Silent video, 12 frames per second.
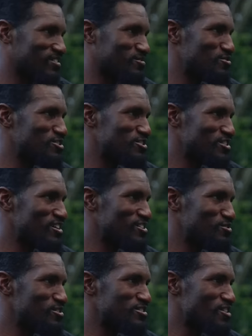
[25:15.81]
we're just gonna
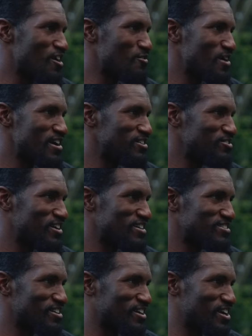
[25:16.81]
do this our way and you
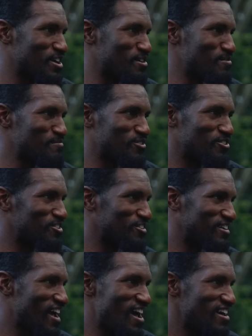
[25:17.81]
guys can come or
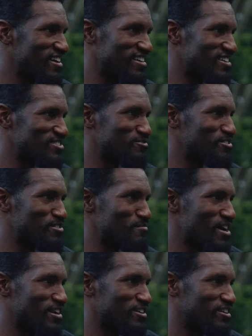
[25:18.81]
not, it doesn't really
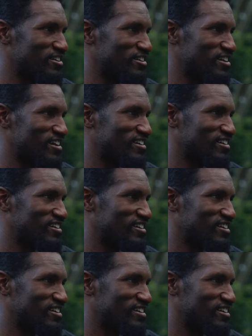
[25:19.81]
matter. Like,